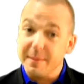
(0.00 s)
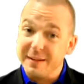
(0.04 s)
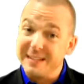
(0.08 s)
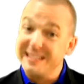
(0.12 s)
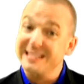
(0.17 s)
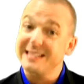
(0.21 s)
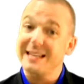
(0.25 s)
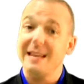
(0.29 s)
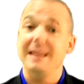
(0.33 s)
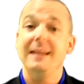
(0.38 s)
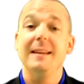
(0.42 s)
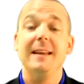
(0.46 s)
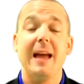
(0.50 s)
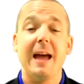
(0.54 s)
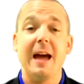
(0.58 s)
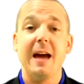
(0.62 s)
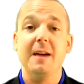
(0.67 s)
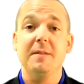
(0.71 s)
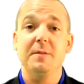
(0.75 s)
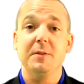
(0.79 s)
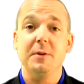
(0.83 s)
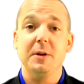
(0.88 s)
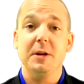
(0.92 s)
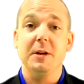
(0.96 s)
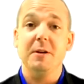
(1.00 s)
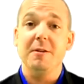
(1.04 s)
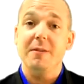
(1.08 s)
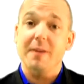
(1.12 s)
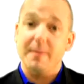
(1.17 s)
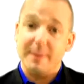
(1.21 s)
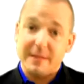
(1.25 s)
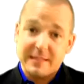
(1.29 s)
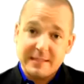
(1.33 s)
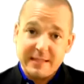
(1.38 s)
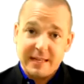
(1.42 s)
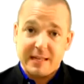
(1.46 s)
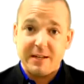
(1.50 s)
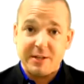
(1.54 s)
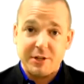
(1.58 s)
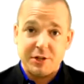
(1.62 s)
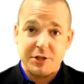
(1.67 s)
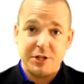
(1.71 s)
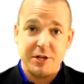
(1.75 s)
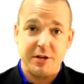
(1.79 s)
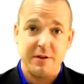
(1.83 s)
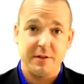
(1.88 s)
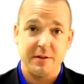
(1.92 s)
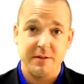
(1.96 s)
I'm excited to have you here, and I'm excited to
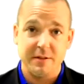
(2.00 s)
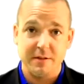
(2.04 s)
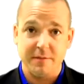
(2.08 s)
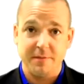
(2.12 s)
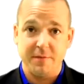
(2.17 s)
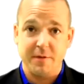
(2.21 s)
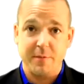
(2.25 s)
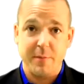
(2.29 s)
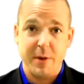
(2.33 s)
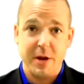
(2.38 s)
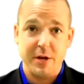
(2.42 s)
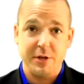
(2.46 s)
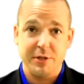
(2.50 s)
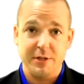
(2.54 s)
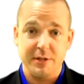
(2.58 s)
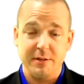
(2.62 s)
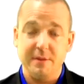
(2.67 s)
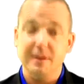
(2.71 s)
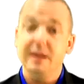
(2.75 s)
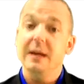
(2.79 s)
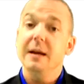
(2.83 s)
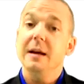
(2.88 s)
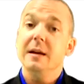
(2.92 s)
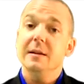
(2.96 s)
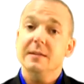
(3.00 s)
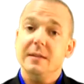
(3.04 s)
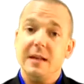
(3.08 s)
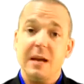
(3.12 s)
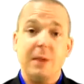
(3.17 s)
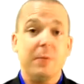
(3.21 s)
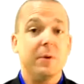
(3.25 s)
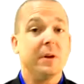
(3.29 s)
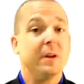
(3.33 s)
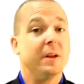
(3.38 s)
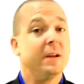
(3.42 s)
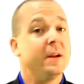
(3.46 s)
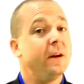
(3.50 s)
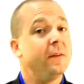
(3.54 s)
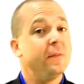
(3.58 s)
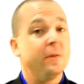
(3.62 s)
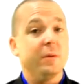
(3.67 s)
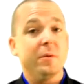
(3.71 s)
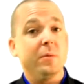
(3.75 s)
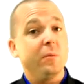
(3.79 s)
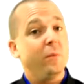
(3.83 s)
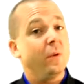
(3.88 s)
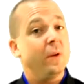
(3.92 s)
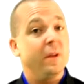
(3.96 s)
share this information. Today we're going to cover
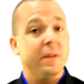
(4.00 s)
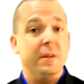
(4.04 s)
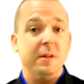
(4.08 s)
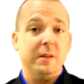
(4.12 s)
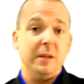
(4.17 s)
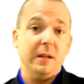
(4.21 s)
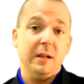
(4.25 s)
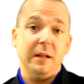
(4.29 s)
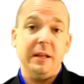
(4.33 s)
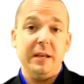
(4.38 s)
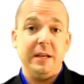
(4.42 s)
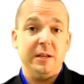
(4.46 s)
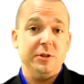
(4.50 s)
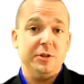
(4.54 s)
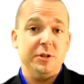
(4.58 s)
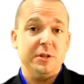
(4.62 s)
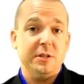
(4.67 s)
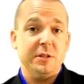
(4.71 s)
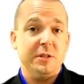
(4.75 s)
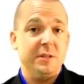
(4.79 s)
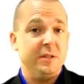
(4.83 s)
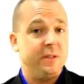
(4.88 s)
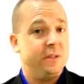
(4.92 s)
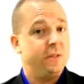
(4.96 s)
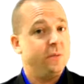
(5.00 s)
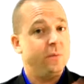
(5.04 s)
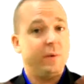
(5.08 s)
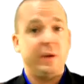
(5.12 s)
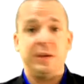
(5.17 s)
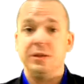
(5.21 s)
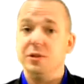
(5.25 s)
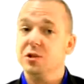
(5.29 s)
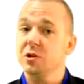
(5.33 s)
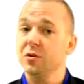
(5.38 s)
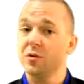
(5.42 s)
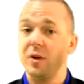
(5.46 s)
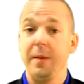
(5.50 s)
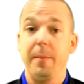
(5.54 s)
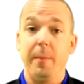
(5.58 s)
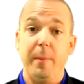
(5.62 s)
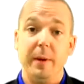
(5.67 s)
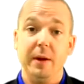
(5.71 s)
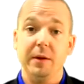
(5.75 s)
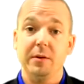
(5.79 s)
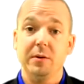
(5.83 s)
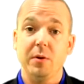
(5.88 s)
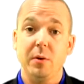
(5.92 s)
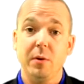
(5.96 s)
one of the little hinges that swings great
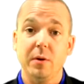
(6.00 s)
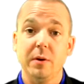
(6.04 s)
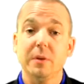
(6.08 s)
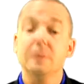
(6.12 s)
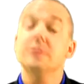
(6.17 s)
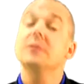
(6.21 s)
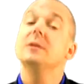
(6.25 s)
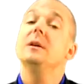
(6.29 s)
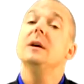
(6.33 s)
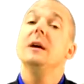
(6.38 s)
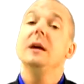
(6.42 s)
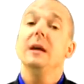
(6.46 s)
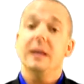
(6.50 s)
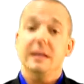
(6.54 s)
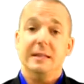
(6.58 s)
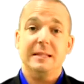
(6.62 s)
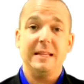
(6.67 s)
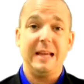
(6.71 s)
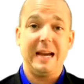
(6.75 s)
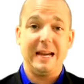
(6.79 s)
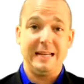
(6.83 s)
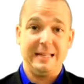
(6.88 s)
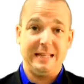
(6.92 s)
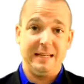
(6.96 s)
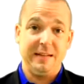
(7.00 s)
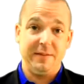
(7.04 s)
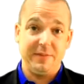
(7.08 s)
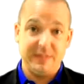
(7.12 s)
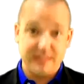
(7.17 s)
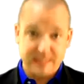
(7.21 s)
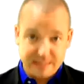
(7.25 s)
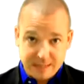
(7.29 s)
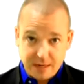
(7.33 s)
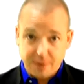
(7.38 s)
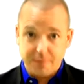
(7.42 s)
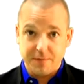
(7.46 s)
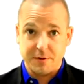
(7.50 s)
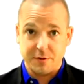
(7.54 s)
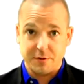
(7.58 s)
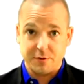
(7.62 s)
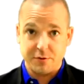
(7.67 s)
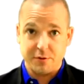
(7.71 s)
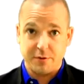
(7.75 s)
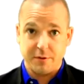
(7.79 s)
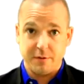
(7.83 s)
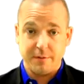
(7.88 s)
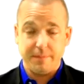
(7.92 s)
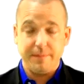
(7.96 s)
big doors, is the idea of
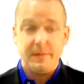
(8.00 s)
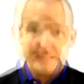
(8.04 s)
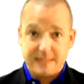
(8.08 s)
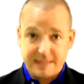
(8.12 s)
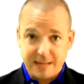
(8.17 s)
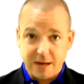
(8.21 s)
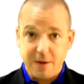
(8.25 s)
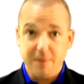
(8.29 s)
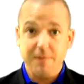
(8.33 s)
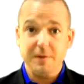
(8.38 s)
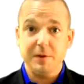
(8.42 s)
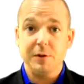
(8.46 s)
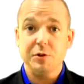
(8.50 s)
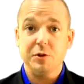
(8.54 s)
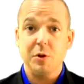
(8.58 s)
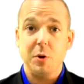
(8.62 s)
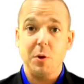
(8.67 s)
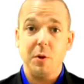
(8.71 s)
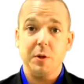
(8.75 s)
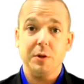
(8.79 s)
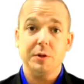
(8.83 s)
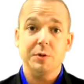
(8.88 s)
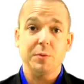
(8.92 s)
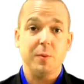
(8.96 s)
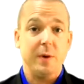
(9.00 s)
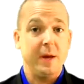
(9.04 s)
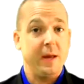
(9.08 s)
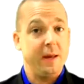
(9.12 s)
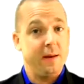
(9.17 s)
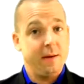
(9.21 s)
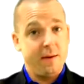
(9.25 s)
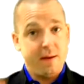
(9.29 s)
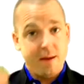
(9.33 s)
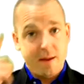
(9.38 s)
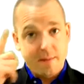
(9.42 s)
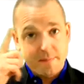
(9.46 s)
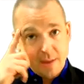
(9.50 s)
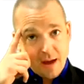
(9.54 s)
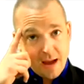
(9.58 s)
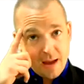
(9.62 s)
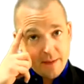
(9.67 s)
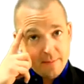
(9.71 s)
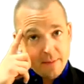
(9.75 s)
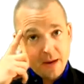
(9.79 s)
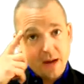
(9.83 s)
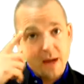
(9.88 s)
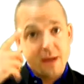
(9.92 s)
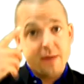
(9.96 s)
self-control. Self-control is when my
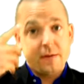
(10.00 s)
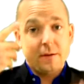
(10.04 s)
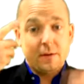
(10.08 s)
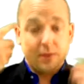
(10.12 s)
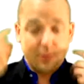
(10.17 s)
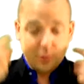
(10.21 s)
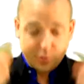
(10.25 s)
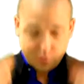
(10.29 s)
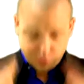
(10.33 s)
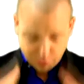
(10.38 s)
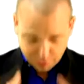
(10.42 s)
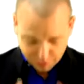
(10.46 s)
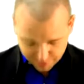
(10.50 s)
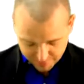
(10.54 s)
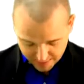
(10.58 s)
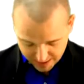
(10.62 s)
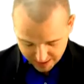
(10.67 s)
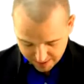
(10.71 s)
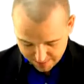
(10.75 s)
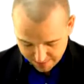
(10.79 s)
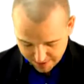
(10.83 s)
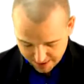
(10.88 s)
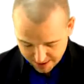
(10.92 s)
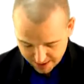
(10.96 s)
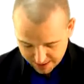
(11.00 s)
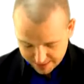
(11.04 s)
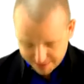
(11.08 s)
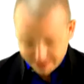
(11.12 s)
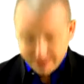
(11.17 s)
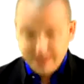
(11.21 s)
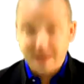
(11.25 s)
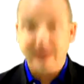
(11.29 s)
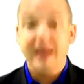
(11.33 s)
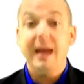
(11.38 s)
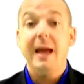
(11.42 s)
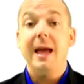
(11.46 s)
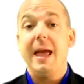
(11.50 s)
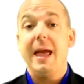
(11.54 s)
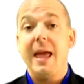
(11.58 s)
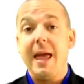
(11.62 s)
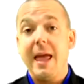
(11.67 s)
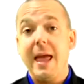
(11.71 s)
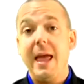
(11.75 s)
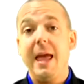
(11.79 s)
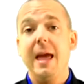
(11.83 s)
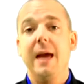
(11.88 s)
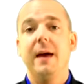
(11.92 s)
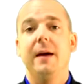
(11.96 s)
mind controls my body
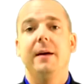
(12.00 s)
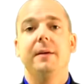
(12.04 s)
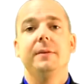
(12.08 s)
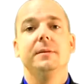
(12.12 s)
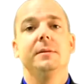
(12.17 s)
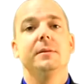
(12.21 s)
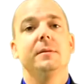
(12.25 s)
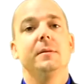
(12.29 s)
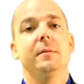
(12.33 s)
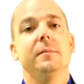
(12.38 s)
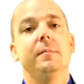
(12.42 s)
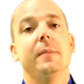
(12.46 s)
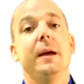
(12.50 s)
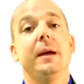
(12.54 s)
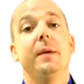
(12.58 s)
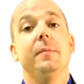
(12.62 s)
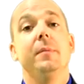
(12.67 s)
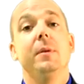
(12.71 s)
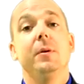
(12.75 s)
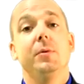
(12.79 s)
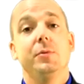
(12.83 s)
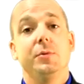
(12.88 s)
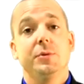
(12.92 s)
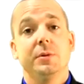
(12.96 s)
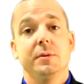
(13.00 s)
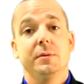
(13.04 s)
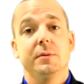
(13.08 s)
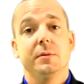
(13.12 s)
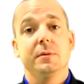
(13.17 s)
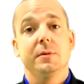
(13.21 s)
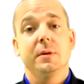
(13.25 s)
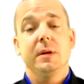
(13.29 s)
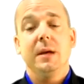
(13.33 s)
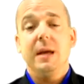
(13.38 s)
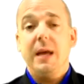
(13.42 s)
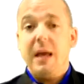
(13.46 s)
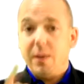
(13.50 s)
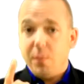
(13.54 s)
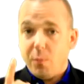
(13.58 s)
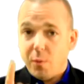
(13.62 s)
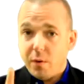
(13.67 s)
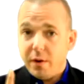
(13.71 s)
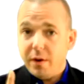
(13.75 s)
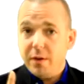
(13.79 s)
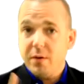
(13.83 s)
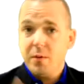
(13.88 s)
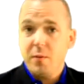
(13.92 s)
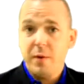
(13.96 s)
and my emotions. And
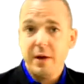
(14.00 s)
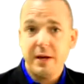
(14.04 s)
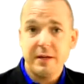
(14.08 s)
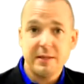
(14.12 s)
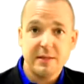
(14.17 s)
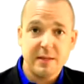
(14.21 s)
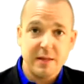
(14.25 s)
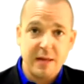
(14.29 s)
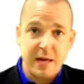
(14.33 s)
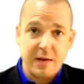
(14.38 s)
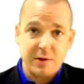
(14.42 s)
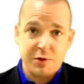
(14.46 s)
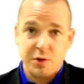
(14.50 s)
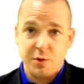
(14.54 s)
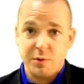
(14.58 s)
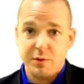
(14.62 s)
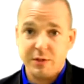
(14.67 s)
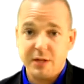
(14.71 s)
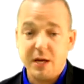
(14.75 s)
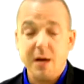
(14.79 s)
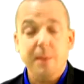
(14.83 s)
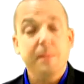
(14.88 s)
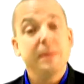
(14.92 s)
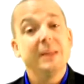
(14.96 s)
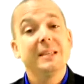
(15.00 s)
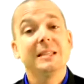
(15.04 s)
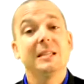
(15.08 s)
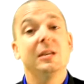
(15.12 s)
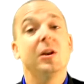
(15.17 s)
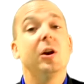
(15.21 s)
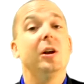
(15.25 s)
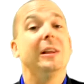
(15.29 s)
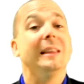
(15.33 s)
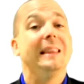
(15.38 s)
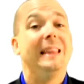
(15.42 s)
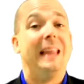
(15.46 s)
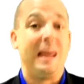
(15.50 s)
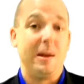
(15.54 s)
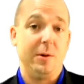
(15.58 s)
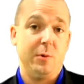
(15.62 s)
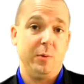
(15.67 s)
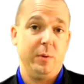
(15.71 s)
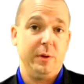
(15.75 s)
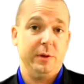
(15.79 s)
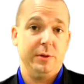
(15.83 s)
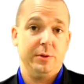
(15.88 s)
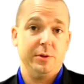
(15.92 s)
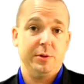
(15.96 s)
one of the ways that that shows up is in our
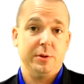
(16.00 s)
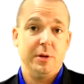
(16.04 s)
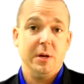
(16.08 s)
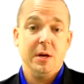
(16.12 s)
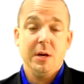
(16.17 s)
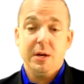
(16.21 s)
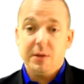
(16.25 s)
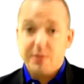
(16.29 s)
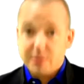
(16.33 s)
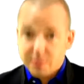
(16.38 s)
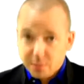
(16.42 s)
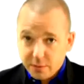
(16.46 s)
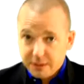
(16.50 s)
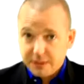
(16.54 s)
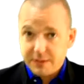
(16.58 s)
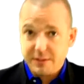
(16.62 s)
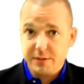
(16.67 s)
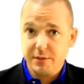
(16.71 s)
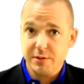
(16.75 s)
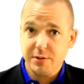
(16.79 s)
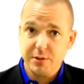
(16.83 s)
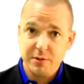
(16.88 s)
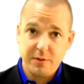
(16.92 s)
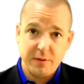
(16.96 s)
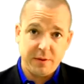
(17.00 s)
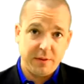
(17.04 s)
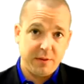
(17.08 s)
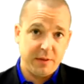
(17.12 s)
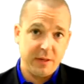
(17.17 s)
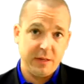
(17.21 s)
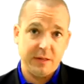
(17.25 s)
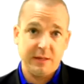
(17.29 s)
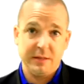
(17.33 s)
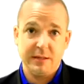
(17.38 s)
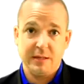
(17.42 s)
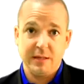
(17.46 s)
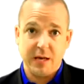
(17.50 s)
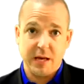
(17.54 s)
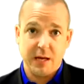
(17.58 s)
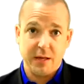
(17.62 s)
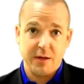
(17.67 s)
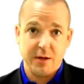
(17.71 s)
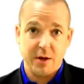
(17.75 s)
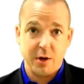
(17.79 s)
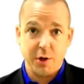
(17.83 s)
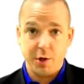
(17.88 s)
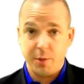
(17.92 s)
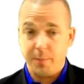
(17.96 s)
language. So listen to the things
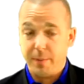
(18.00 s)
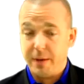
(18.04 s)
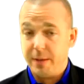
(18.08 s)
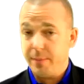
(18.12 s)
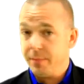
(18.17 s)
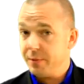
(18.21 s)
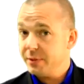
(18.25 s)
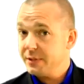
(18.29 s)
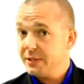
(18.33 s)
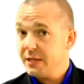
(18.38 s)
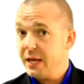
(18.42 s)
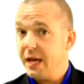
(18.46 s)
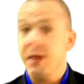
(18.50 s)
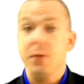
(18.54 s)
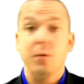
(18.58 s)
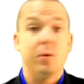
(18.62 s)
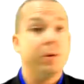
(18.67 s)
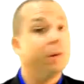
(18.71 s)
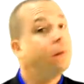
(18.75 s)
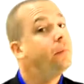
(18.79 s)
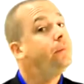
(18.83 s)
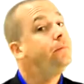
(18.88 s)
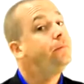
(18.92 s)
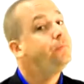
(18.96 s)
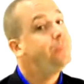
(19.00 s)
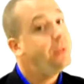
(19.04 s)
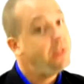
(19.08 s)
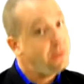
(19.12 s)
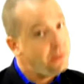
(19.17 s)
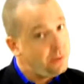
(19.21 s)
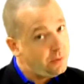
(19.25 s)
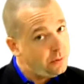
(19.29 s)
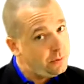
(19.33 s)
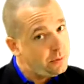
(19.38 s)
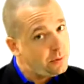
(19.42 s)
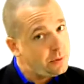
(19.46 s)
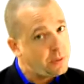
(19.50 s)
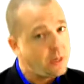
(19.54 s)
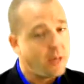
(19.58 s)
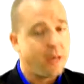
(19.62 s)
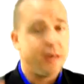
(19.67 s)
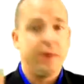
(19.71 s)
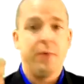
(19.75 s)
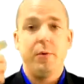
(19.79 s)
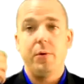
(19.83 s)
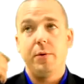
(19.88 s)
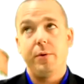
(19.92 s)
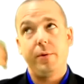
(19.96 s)
that younger people say, or that you
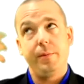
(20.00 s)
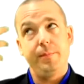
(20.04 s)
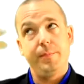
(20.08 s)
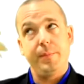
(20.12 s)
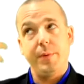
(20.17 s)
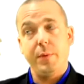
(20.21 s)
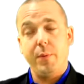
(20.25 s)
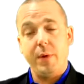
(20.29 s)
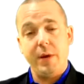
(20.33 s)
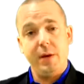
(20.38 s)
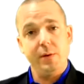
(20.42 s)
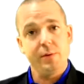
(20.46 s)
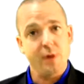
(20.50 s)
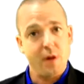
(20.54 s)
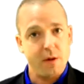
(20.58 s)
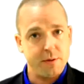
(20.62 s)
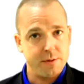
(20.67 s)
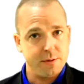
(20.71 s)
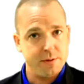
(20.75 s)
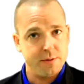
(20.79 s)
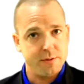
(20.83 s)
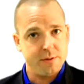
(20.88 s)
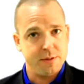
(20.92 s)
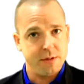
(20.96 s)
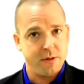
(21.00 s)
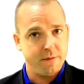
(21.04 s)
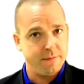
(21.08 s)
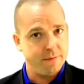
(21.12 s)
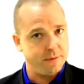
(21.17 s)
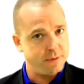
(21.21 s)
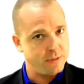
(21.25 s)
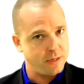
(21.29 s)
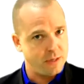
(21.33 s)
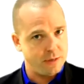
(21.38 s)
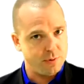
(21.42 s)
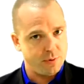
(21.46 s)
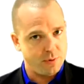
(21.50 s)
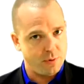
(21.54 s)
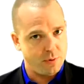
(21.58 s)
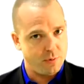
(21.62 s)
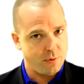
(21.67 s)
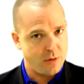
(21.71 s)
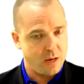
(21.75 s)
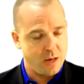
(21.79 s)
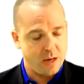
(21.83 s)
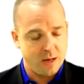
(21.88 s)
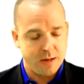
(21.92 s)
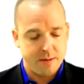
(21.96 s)
say, or the way you talk to yourself inside your
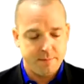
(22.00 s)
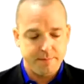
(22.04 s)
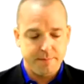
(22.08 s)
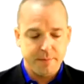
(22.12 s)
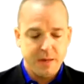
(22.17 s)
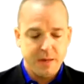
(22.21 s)
own head.